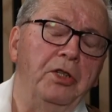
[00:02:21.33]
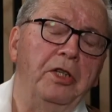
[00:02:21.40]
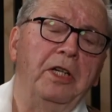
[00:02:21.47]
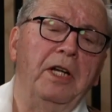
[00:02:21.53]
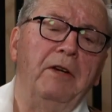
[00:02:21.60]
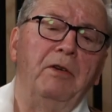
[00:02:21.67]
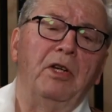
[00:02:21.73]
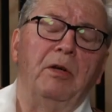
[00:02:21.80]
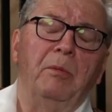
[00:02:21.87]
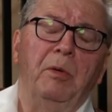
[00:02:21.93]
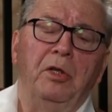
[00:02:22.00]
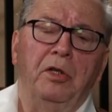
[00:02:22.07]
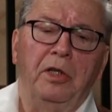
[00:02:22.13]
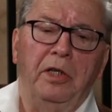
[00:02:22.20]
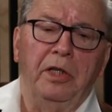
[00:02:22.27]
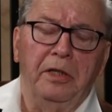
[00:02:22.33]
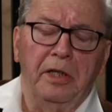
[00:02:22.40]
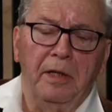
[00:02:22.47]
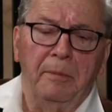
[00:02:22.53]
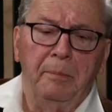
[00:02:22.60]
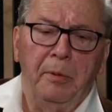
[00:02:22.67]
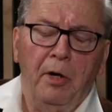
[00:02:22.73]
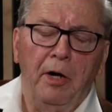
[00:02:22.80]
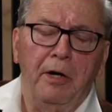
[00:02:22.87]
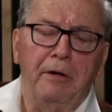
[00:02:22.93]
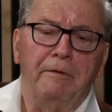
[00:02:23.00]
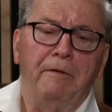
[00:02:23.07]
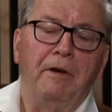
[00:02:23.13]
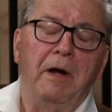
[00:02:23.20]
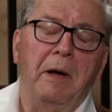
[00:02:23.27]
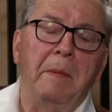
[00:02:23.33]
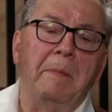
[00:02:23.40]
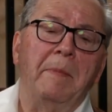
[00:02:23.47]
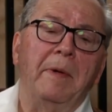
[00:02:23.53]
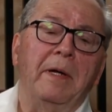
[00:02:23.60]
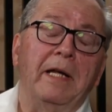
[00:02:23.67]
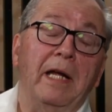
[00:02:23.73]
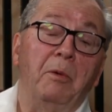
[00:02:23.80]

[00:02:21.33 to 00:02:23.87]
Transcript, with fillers: and every community, apart from